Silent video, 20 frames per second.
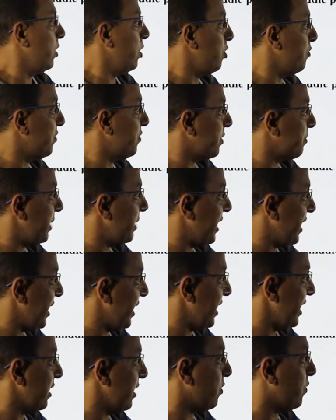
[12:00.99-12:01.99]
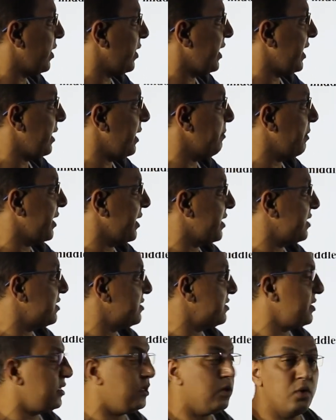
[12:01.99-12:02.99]
over A equal A
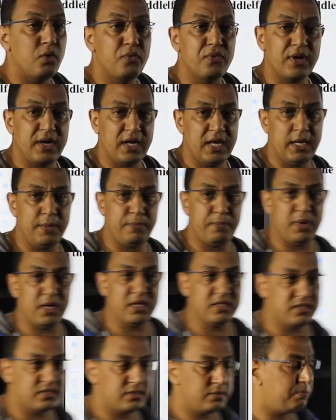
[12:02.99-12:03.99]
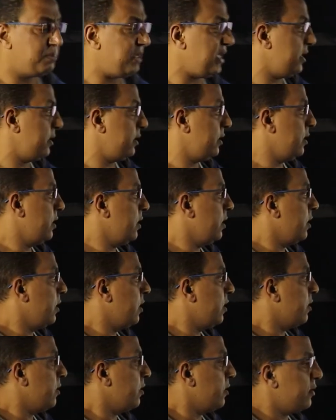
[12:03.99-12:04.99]
minus C over A plus B.
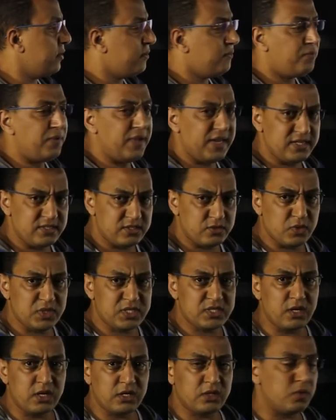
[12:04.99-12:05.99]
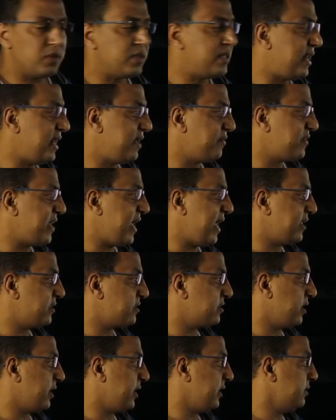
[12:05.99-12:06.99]
First, we start with the left hand
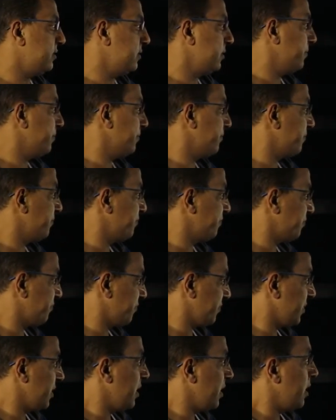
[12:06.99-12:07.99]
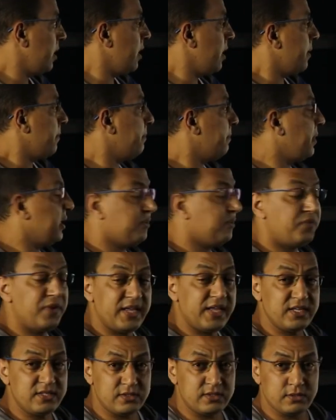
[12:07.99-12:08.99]
side. But
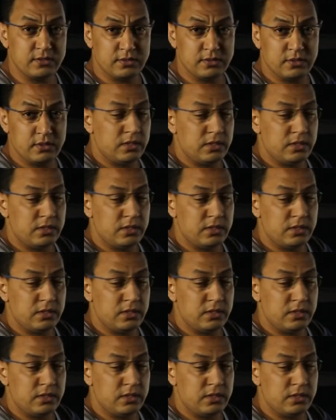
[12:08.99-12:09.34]
first,